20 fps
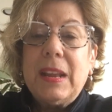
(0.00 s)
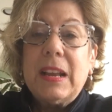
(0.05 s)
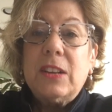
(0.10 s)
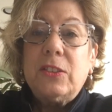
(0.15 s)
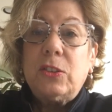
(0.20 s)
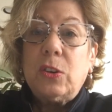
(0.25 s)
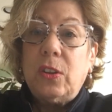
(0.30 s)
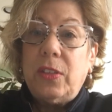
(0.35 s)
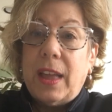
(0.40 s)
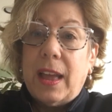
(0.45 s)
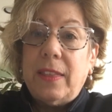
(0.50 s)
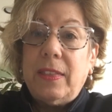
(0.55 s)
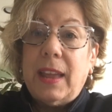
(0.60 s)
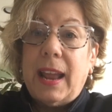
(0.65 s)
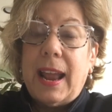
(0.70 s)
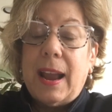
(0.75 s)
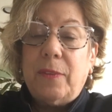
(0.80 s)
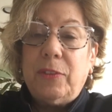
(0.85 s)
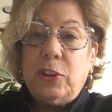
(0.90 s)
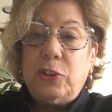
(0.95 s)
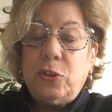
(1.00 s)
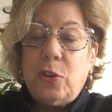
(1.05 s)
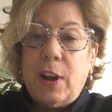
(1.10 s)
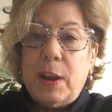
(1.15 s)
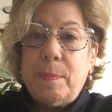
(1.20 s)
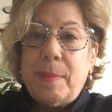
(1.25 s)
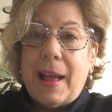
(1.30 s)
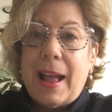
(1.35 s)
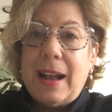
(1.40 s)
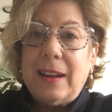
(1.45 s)
So then they have the toy
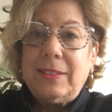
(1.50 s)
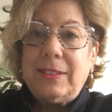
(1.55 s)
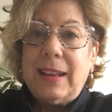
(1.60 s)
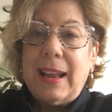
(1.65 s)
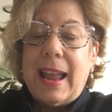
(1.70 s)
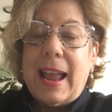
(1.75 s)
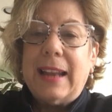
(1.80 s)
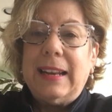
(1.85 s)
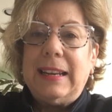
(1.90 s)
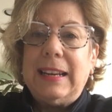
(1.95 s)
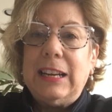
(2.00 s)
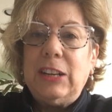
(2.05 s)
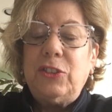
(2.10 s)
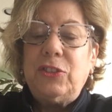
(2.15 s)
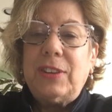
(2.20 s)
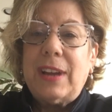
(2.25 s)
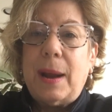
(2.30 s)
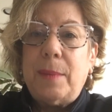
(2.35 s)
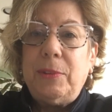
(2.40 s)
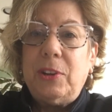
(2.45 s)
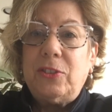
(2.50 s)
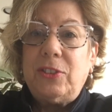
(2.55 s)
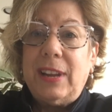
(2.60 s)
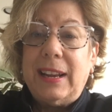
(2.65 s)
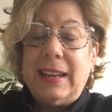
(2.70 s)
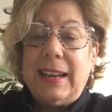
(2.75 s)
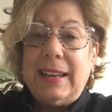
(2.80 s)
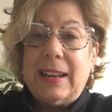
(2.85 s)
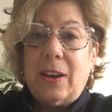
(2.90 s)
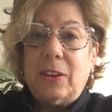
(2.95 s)
box, and each time they're
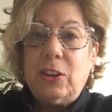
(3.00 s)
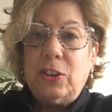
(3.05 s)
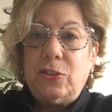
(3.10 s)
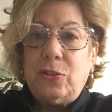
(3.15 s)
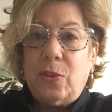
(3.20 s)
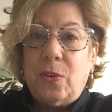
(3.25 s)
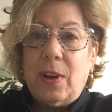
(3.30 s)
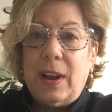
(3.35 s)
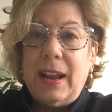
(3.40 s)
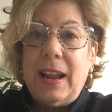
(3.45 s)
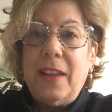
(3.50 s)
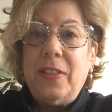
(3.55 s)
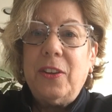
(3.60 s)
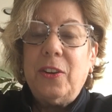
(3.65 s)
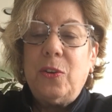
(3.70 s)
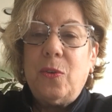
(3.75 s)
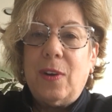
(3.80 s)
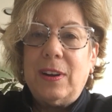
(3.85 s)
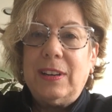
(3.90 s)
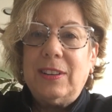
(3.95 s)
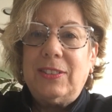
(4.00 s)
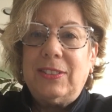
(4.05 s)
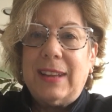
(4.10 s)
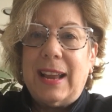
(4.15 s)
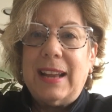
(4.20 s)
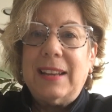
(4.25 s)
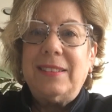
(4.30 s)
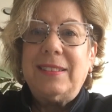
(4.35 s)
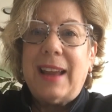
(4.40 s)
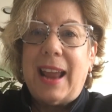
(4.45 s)
taking out a toy, they're going to
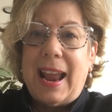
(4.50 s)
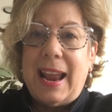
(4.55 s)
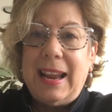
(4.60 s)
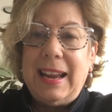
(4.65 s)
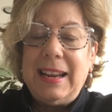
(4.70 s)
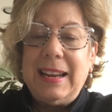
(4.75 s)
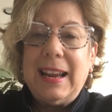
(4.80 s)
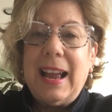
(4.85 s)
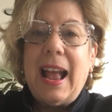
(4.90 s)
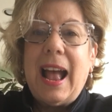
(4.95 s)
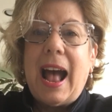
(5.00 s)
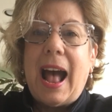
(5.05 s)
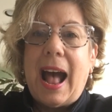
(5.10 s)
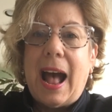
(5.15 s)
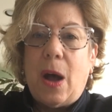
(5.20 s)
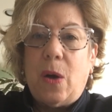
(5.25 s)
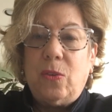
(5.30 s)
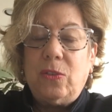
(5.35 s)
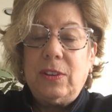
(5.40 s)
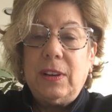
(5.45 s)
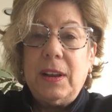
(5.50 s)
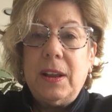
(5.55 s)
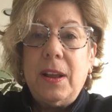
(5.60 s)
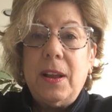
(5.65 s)
say take out,